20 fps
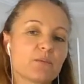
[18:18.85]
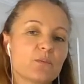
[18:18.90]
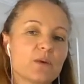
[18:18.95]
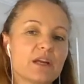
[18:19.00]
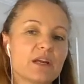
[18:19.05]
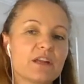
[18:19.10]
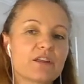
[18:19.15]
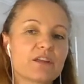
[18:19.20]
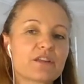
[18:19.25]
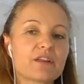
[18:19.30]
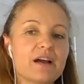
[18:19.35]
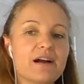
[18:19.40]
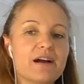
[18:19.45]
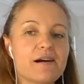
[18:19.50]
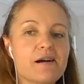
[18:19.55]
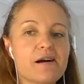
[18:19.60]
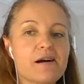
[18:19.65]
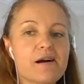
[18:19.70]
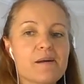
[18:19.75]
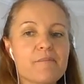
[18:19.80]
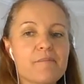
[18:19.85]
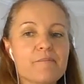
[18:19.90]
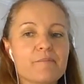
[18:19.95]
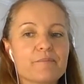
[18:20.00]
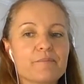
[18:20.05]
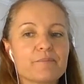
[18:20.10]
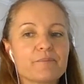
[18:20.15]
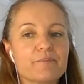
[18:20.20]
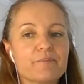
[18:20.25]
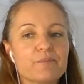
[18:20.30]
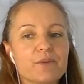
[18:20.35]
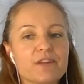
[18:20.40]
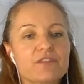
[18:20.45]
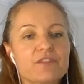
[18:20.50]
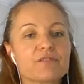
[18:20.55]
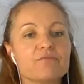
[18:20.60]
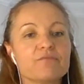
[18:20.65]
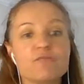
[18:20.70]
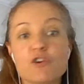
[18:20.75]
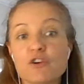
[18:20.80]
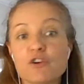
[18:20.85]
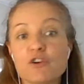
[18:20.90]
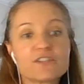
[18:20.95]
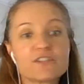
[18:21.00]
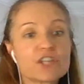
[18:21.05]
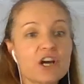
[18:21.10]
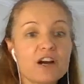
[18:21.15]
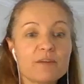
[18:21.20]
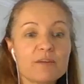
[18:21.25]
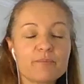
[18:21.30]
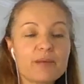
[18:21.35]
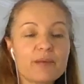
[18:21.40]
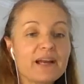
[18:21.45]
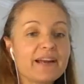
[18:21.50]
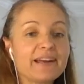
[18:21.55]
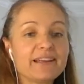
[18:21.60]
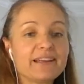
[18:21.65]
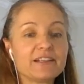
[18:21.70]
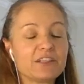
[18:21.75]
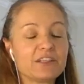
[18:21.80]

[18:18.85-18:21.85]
With nerve type pain,